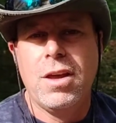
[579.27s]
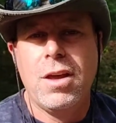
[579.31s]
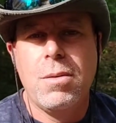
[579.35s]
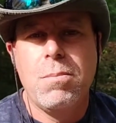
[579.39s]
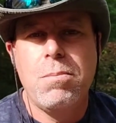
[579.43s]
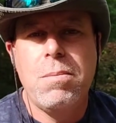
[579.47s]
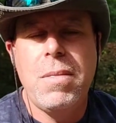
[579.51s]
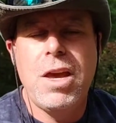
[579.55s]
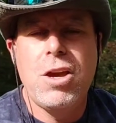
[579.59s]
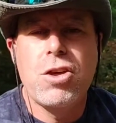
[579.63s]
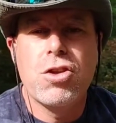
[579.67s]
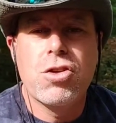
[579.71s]

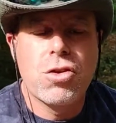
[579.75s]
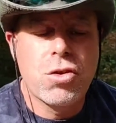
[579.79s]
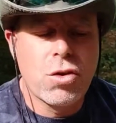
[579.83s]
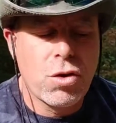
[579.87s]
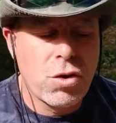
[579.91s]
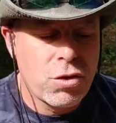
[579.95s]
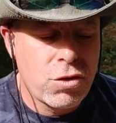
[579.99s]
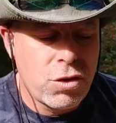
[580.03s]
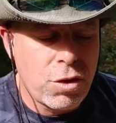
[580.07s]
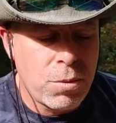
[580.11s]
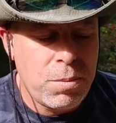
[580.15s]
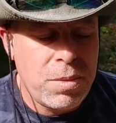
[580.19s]
Make
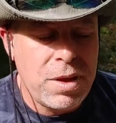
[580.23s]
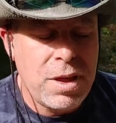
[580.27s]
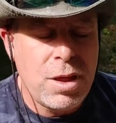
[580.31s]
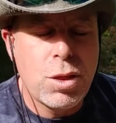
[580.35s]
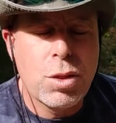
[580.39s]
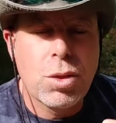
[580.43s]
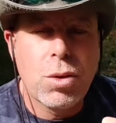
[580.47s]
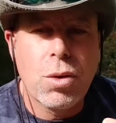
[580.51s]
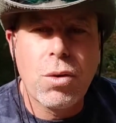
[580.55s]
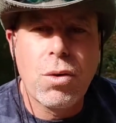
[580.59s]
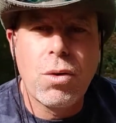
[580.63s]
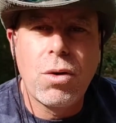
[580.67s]
sure to be
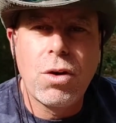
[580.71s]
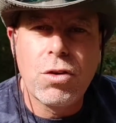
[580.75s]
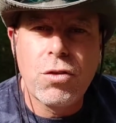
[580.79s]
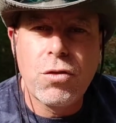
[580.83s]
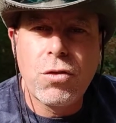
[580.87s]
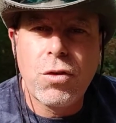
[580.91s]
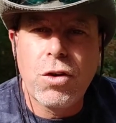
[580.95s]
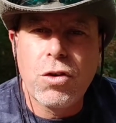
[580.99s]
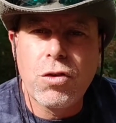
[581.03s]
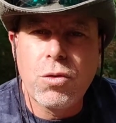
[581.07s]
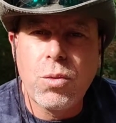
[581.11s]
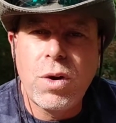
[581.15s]
thorough as
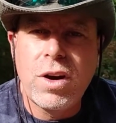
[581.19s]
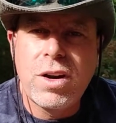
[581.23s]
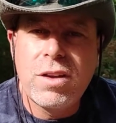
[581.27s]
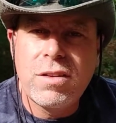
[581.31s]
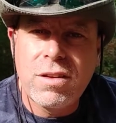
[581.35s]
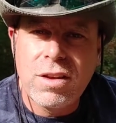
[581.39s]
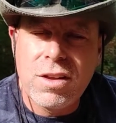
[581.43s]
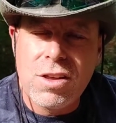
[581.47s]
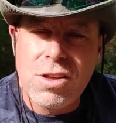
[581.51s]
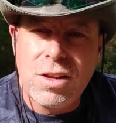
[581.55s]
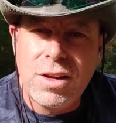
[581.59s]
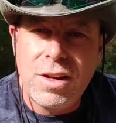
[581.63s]
far as what is
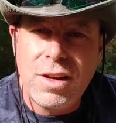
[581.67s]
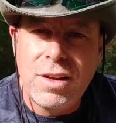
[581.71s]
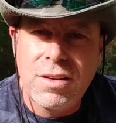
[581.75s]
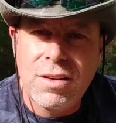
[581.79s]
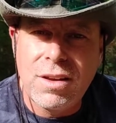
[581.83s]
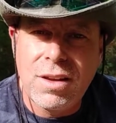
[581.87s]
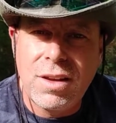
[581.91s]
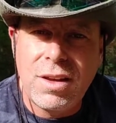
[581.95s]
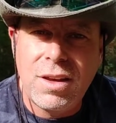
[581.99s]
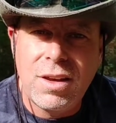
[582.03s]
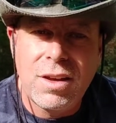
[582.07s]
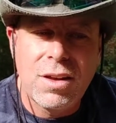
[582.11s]
it you need
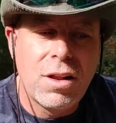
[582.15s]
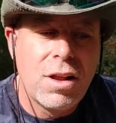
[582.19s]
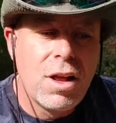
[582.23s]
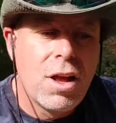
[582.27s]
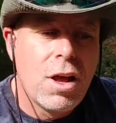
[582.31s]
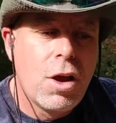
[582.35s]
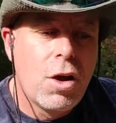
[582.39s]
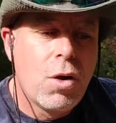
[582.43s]
to heal,